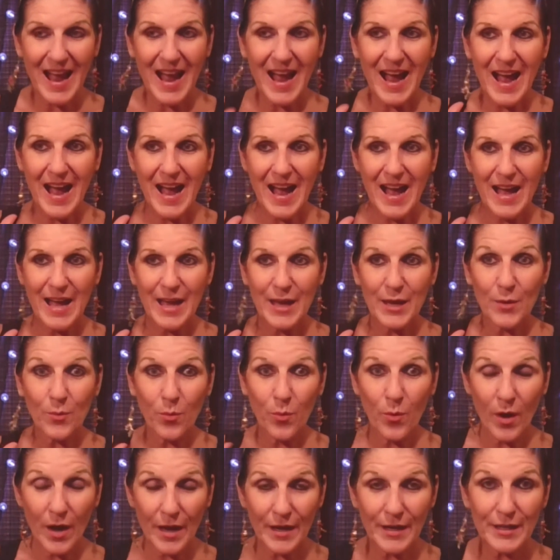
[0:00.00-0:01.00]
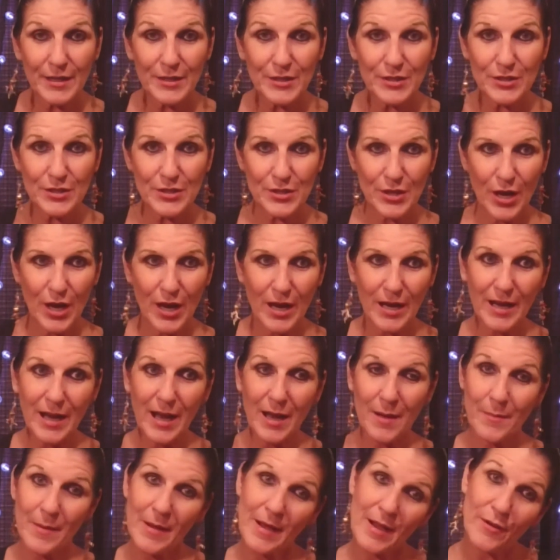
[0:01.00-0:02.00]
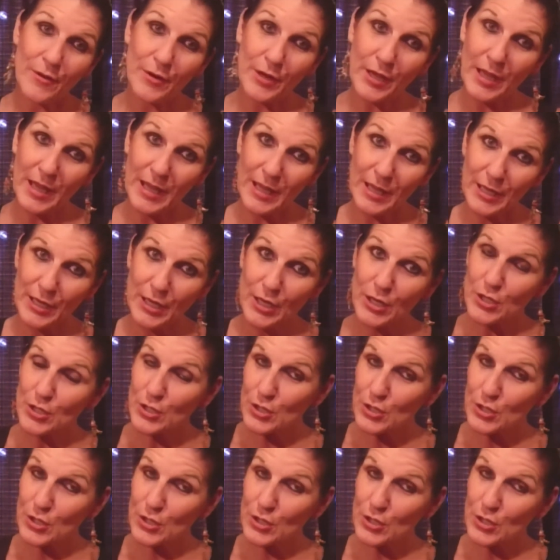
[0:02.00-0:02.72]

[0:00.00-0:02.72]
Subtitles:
I wanted to talk about a